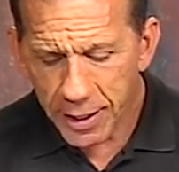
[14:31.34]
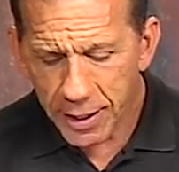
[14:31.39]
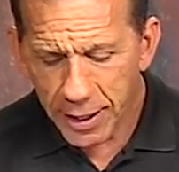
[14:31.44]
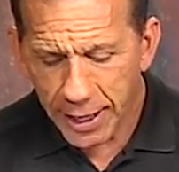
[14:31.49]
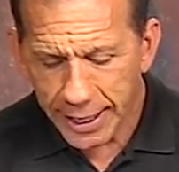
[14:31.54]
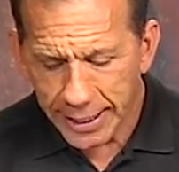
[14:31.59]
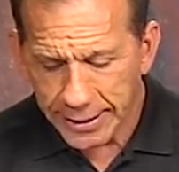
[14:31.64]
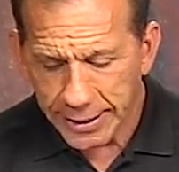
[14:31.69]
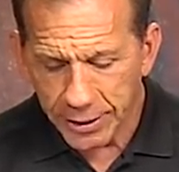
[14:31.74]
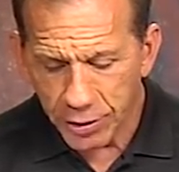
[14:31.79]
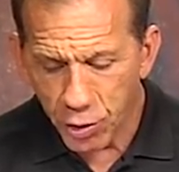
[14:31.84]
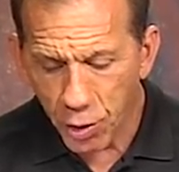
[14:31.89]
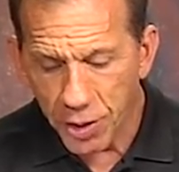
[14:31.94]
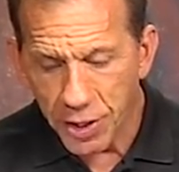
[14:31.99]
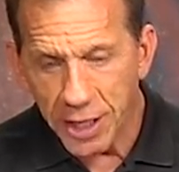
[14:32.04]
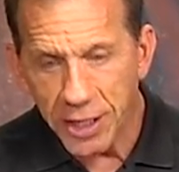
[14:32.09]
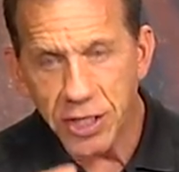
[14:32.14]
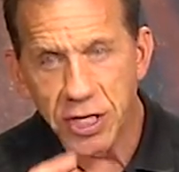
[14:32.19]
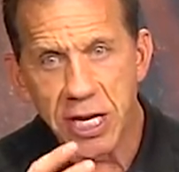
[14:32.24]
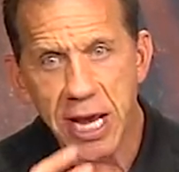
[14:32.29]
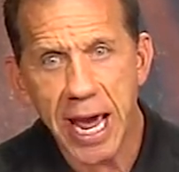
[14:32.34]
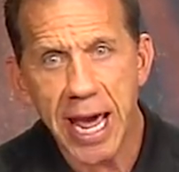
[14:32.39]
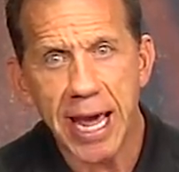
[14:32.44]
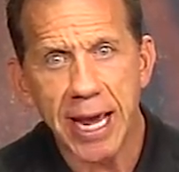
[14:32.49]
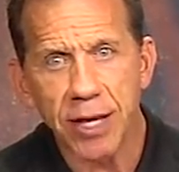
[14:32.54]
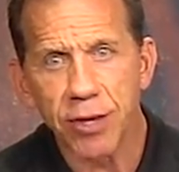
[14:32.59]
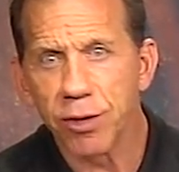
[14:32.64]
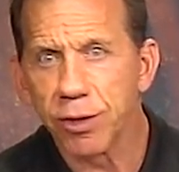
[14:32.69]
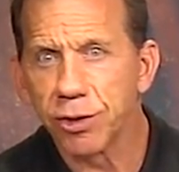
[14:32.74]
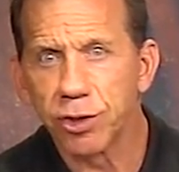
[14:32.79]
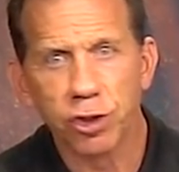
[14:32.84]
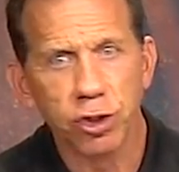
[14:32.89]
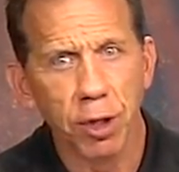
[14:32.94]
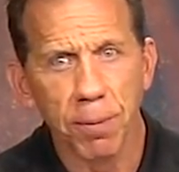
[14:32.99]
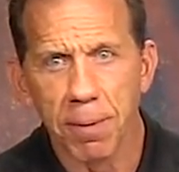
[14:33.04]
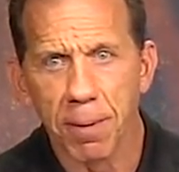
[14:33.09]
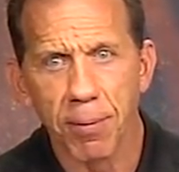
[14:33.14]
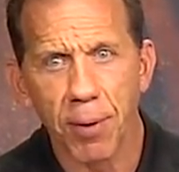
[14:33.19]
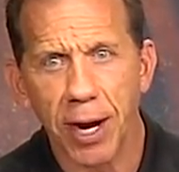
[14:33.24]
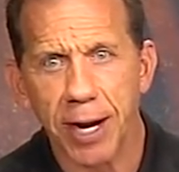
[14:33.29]
like I said, during the day, they're
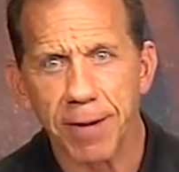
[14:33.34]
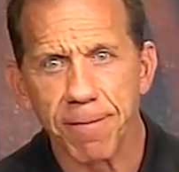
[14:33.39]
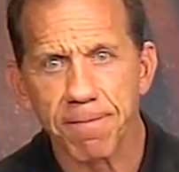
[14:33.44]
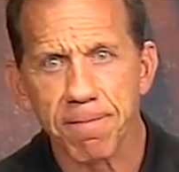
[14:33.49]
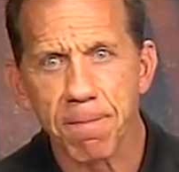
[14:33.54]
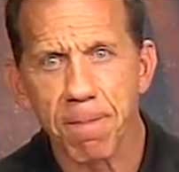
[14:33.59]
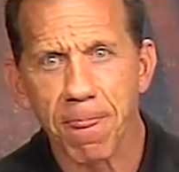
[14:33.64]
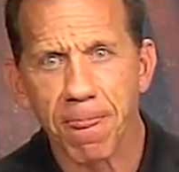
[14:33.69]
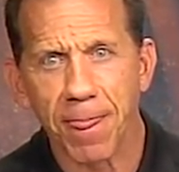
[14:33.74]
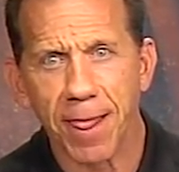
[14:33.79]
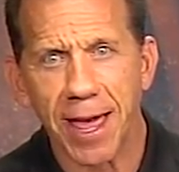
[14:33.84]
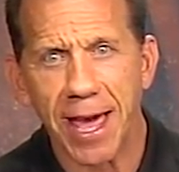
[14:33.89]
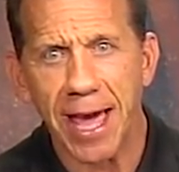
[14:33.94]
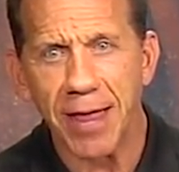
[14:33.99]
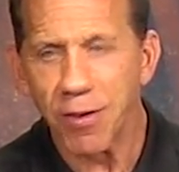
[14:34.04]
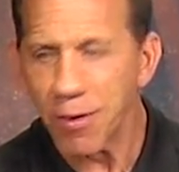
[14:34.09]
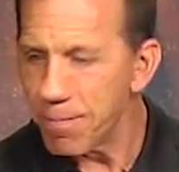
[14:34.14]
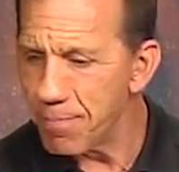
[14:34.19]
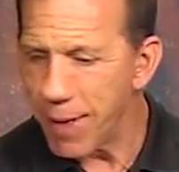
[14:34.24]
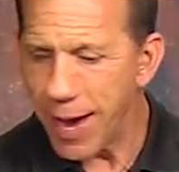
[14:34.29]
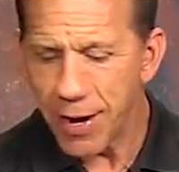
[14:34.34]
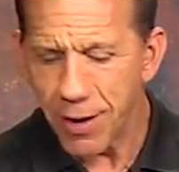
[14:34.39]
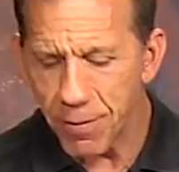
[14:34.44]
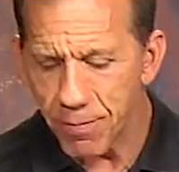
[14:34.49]
super bright, and they're better.